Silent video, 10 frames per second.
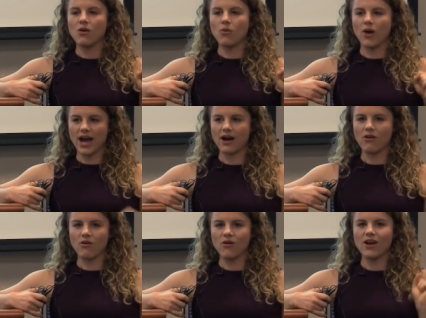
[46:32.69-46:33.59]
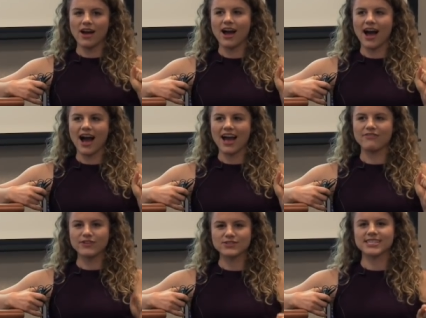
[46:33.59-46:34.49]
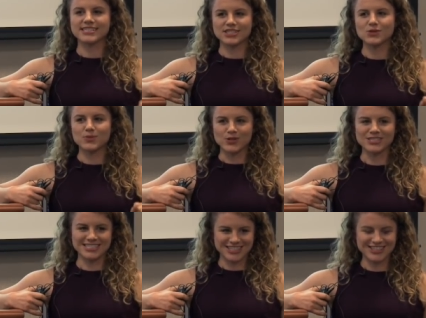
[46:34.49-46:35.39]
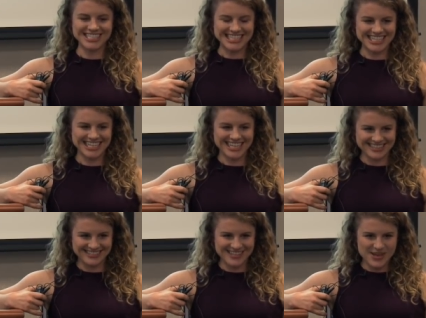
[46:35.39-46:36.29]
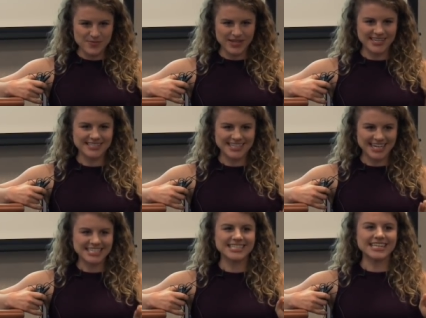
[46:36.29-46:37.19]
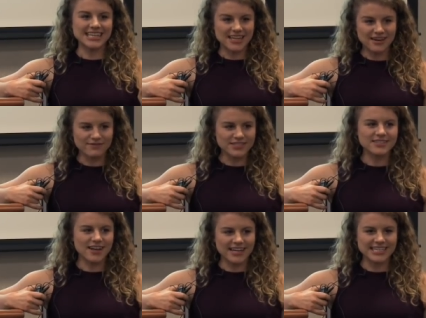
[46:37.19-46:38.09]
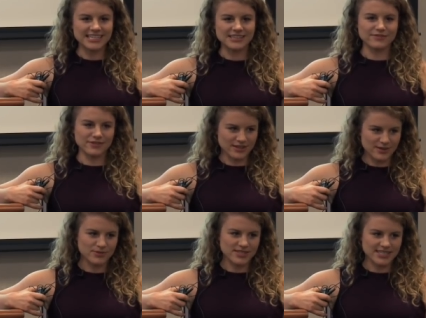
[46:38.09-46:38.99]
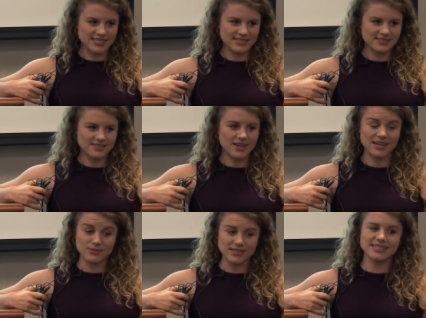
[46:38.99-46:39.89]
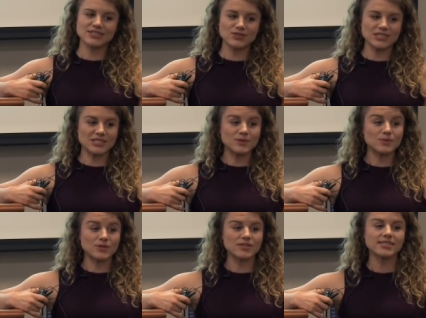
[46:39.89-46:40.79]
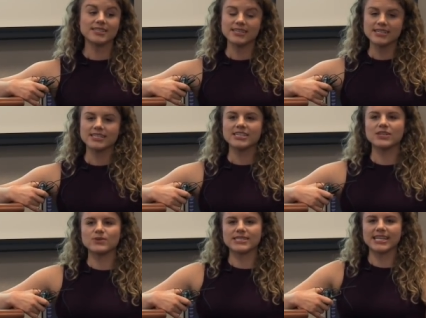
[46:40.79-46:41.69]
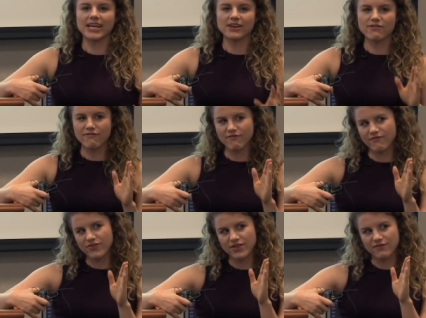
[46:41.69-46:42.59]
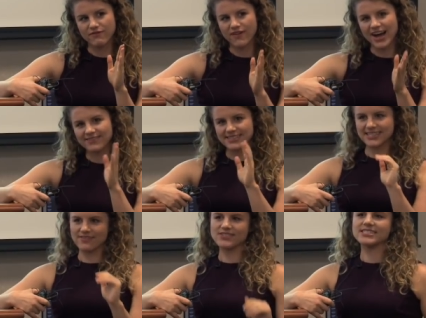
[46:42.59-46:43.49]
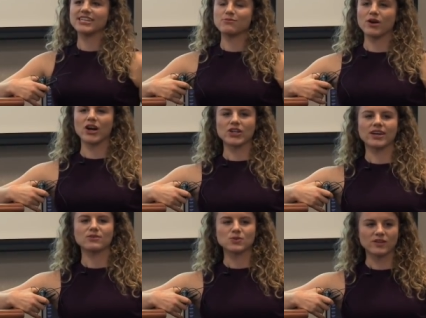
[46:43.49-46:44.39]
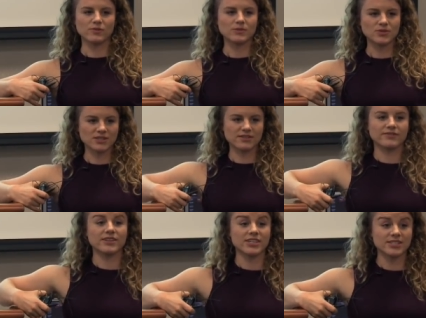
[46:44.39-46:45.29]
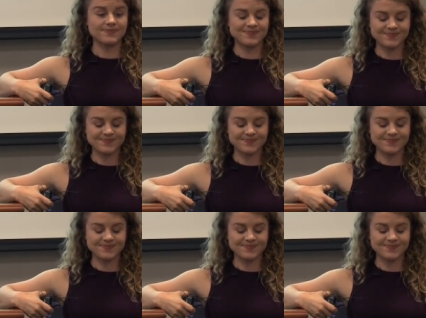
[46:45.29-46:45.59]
wow, it feels like such a burden to start eating again, because they actually loved not eating for a couple days. Not a couple days, usually these people, it was like the 5 to 7 day mark. That was whenever people started feeling good.